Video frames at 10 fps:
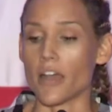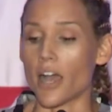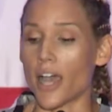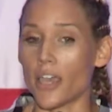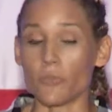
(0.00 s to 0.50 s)

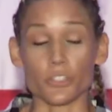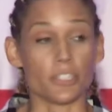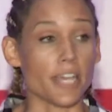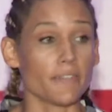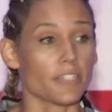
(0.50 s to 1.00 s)
I was
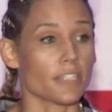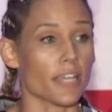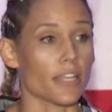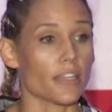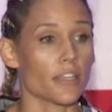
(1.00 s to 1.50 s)

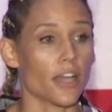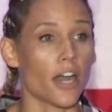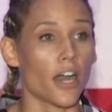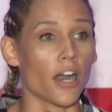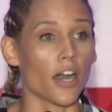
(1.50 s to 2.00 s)
devastated.
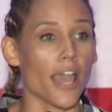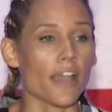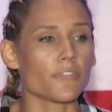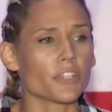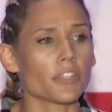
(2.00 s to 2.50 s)

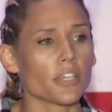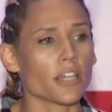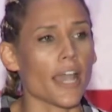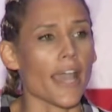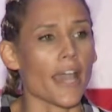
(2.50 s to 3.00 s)
Everything
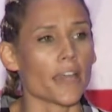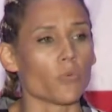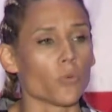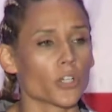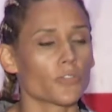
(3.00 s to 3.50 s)
I
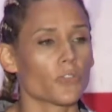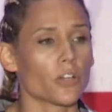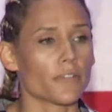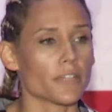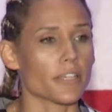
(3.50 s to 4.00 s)
had worked for,
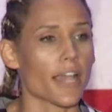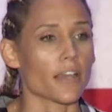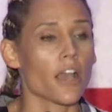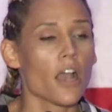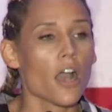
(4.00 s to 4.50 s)
everything I had
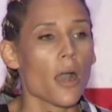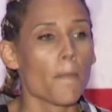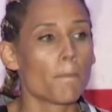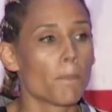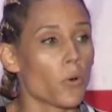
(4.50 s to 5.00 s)

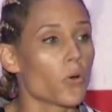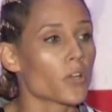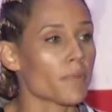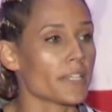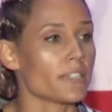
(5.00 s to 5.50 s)

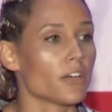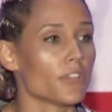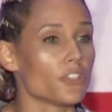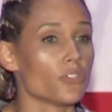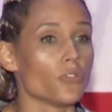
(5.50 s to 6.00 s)
poured myself
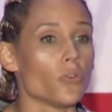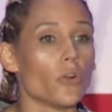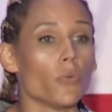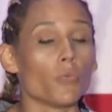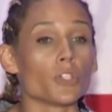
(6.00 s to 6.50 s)
into
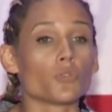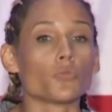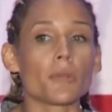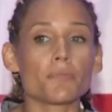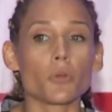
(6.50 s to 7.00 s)
was
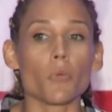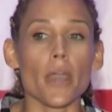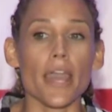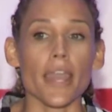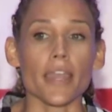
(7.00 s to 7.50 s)
ripped
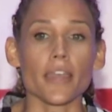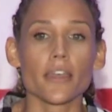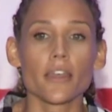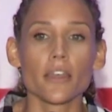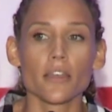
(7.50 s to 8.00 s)
away
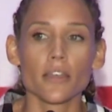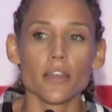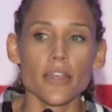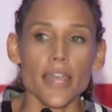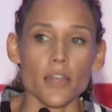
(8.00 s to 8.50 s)

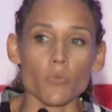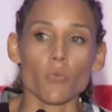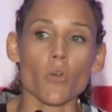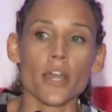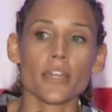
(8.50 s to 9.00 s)
in
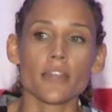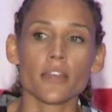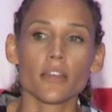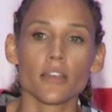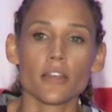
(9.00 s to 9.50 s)
one
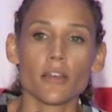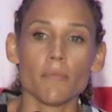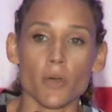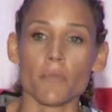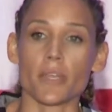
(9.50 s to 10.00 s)

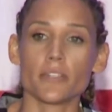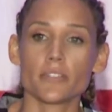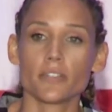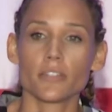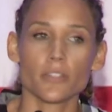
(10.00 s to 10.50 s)

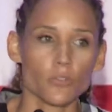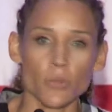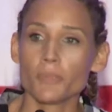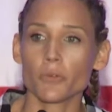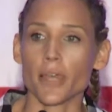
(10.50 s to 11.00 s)
moment.
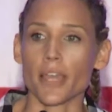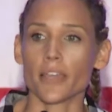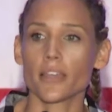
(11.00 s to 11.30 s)
Ripped away.